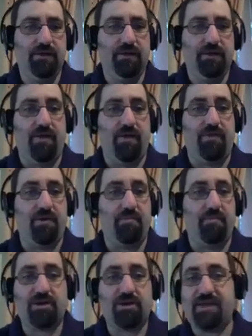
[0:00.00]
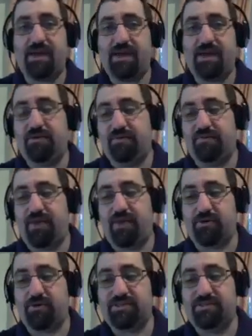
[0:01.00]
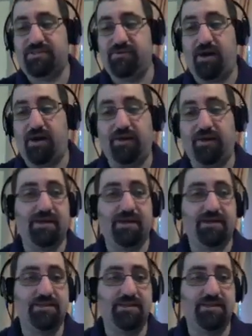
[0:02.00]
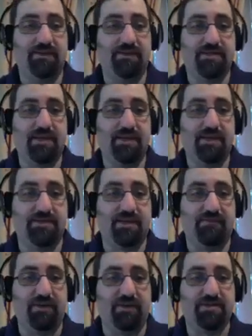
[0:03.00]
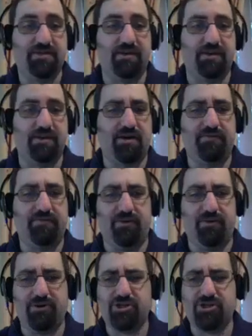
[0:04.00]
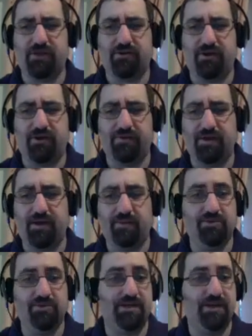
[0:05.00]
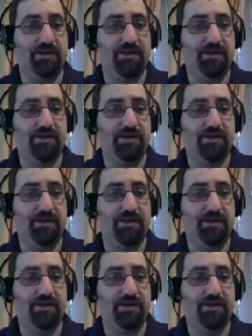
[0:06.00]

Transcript: The mark tag, that works to highlight text. In this case, it's giving us a kind of an orange color on the iMoot site.